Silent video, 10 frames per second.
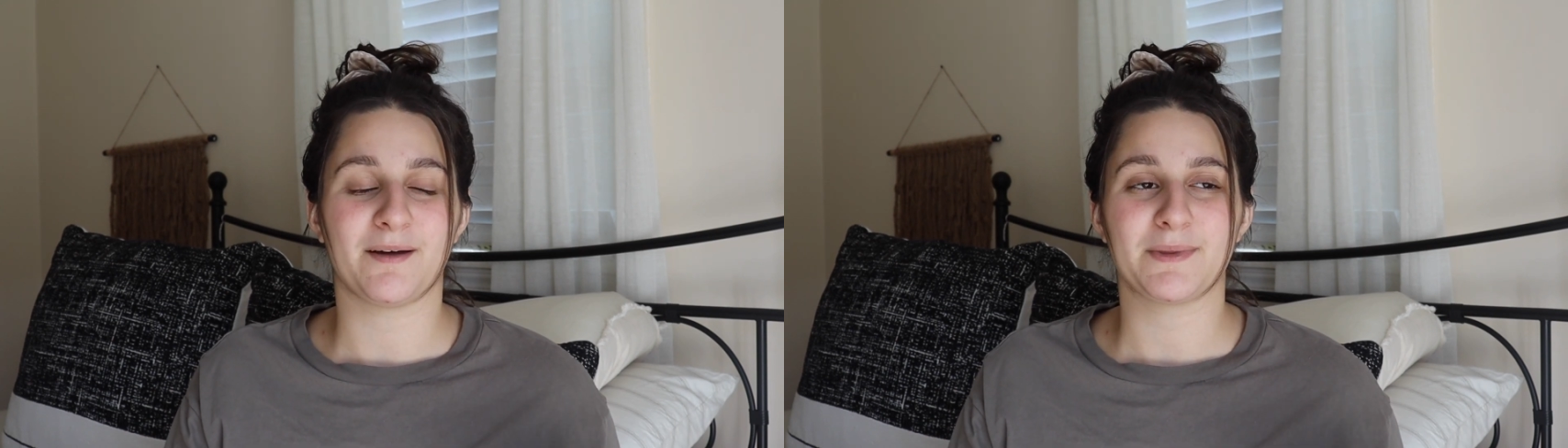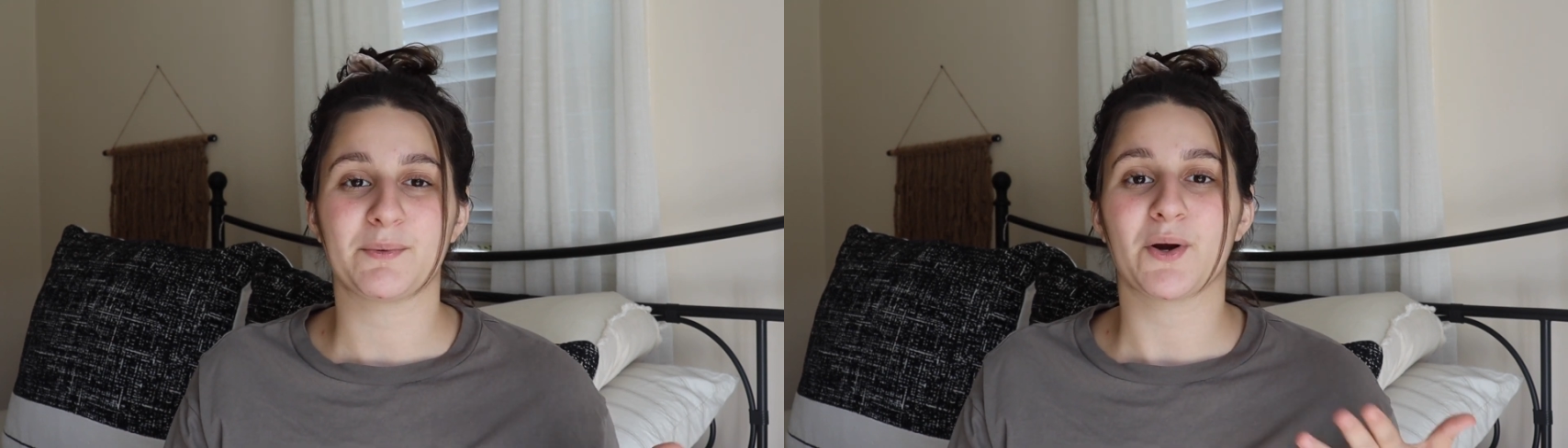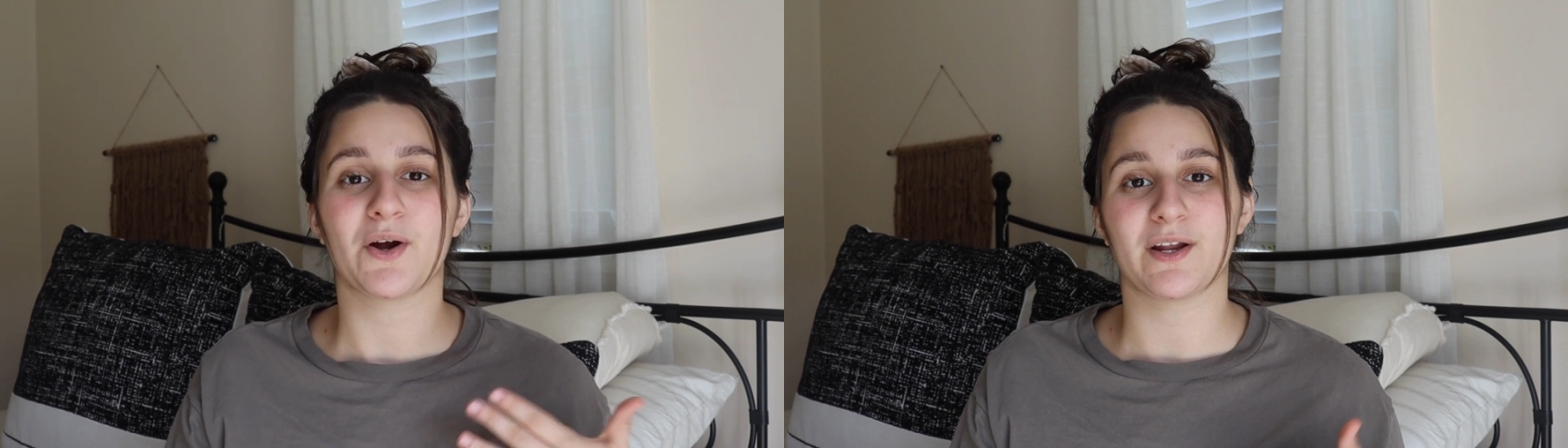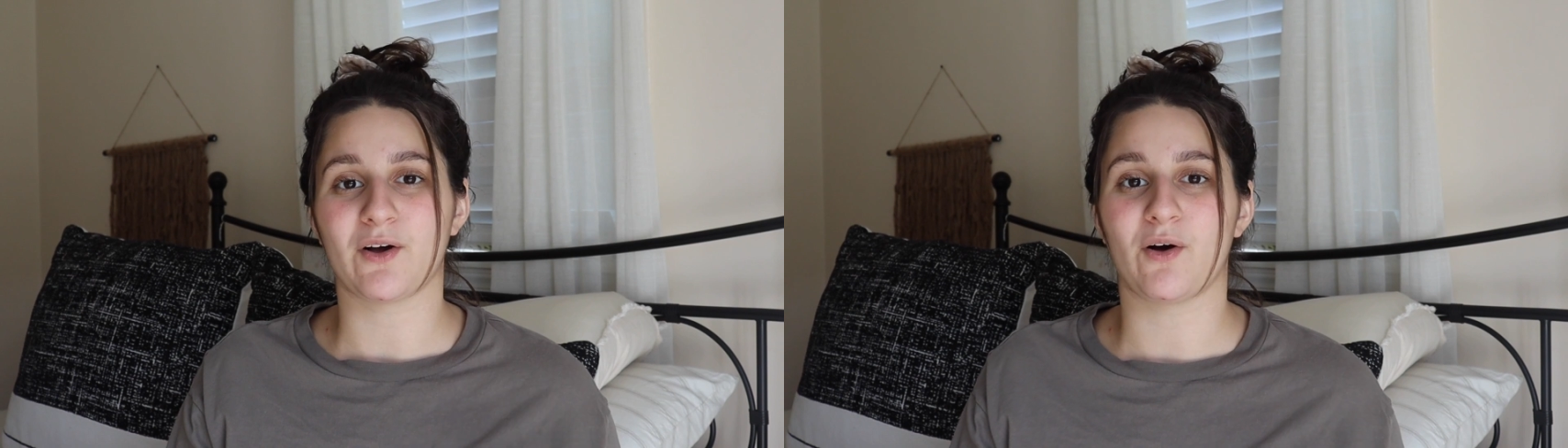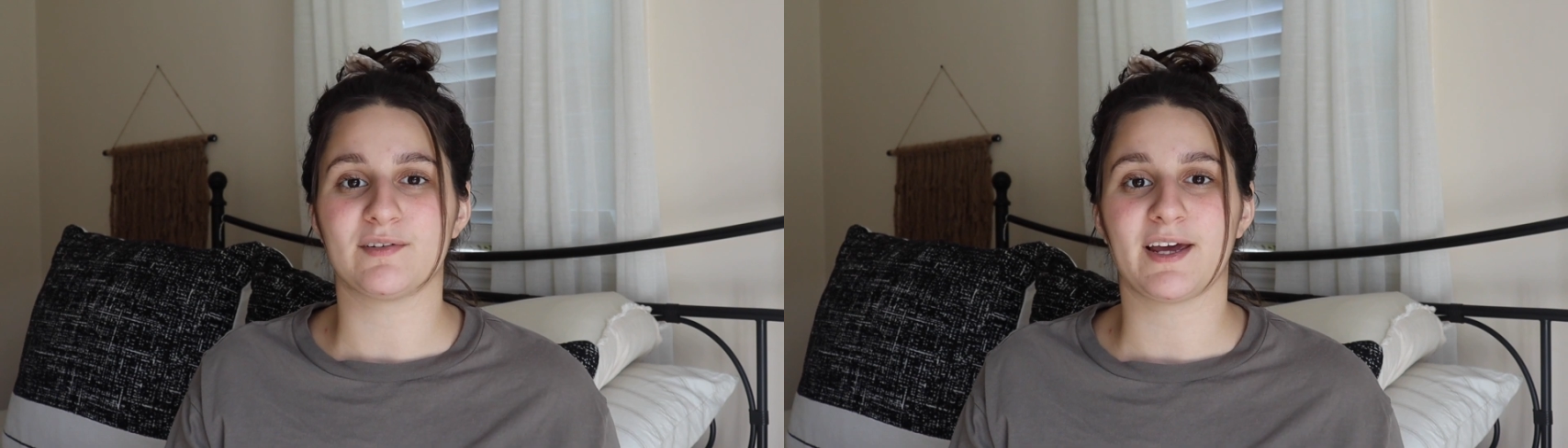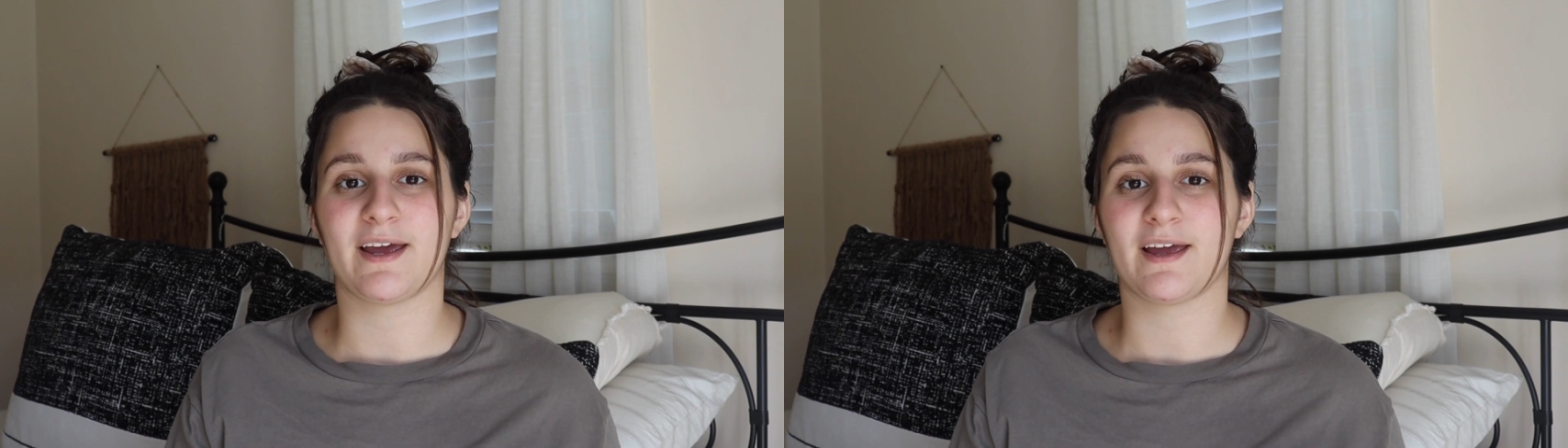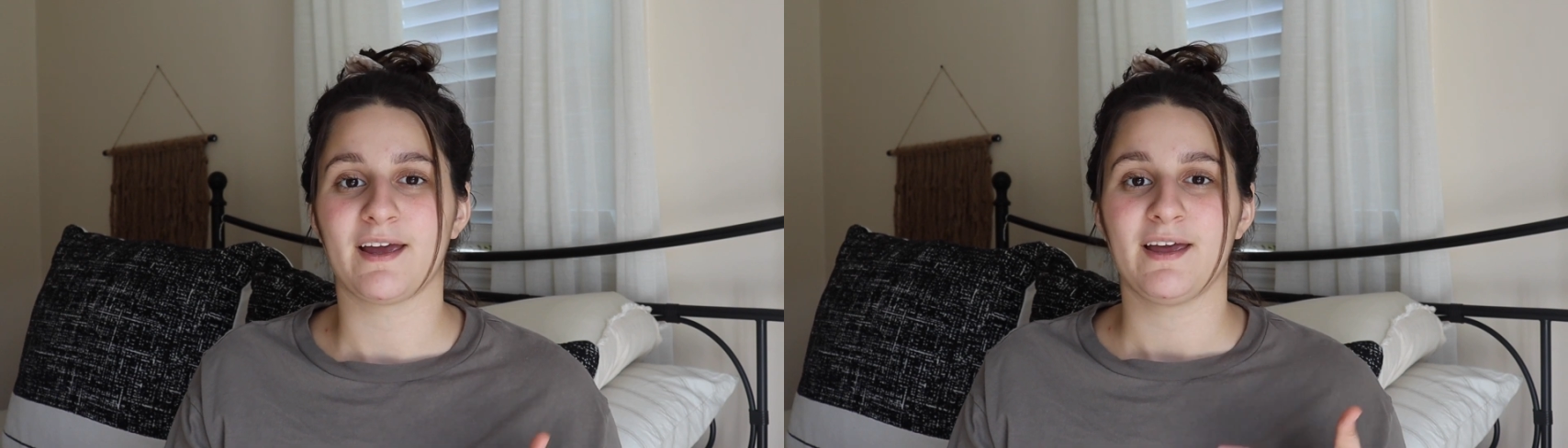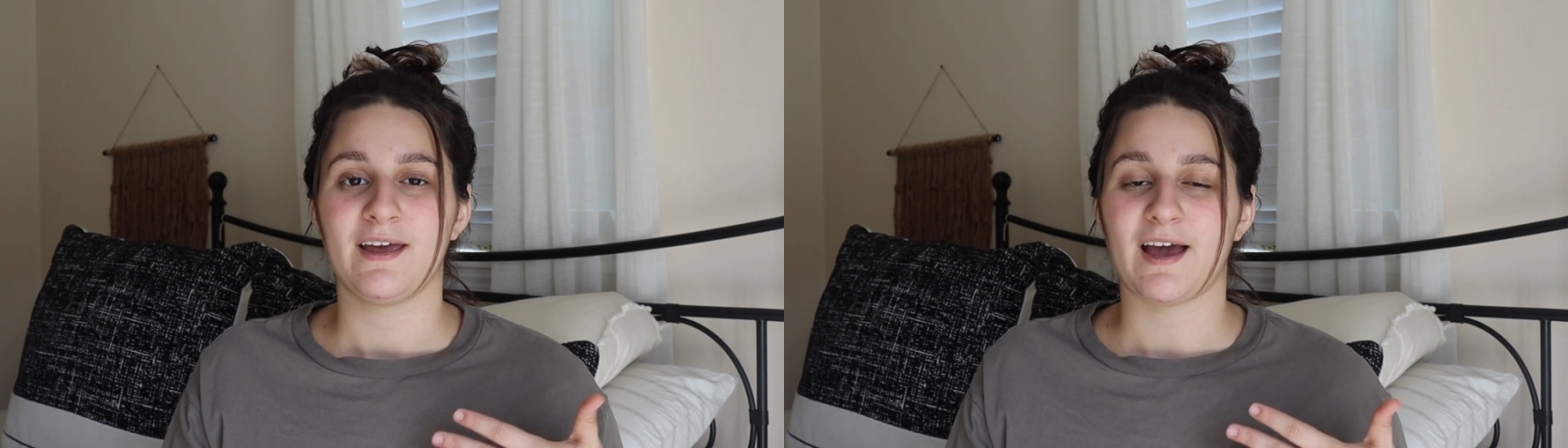They were hurting all day
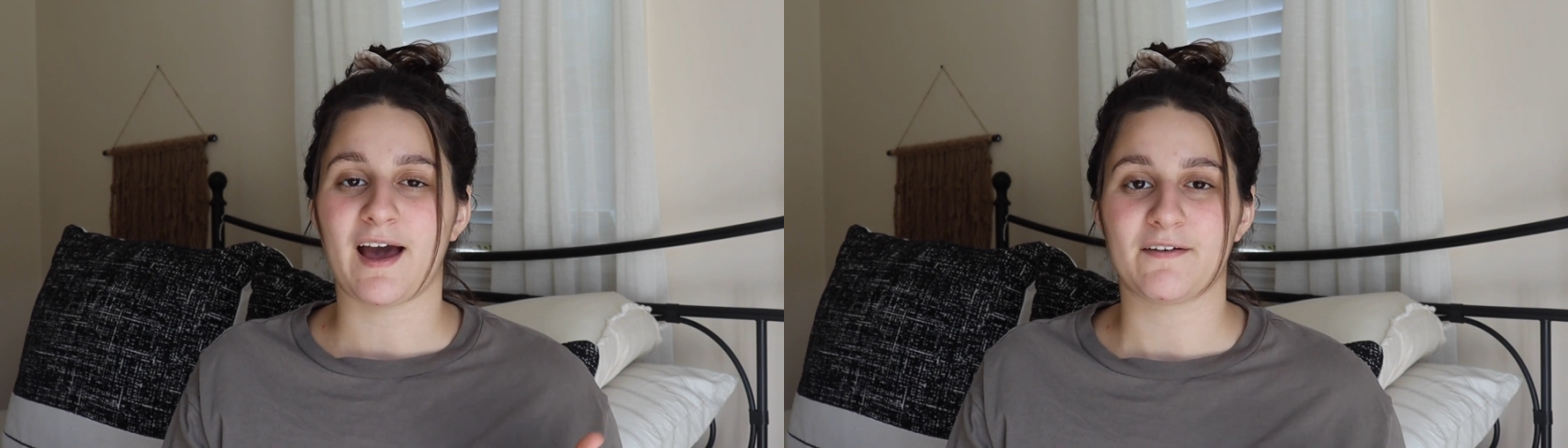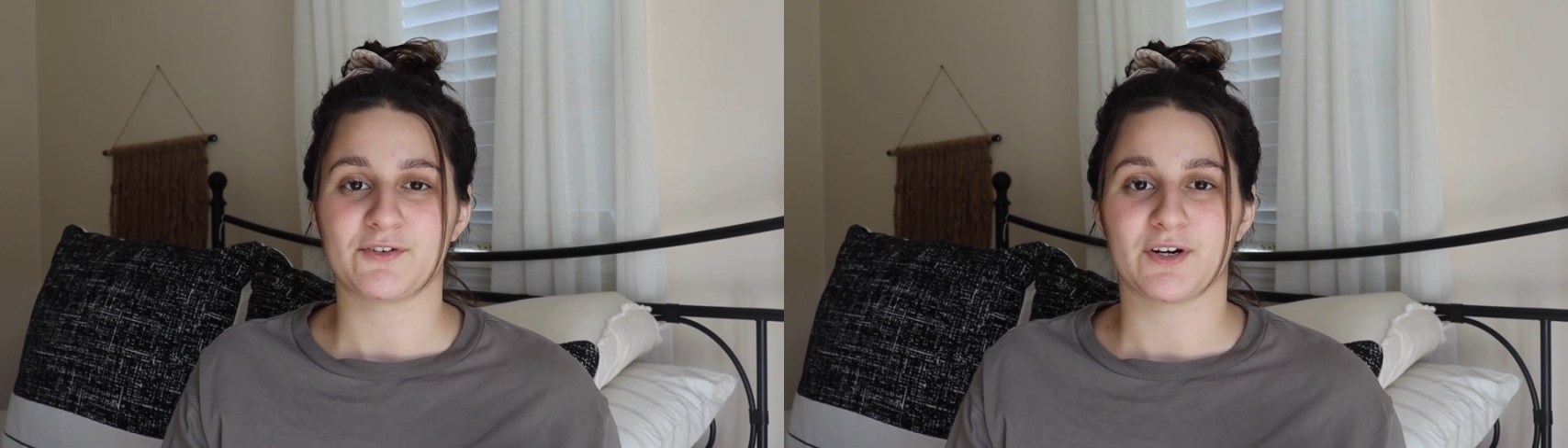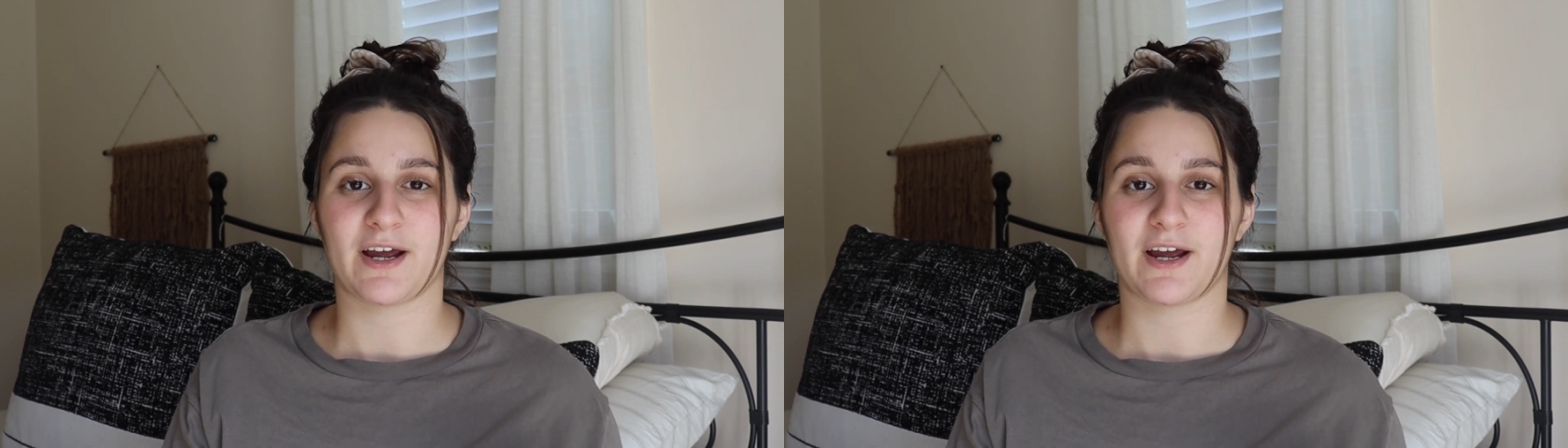after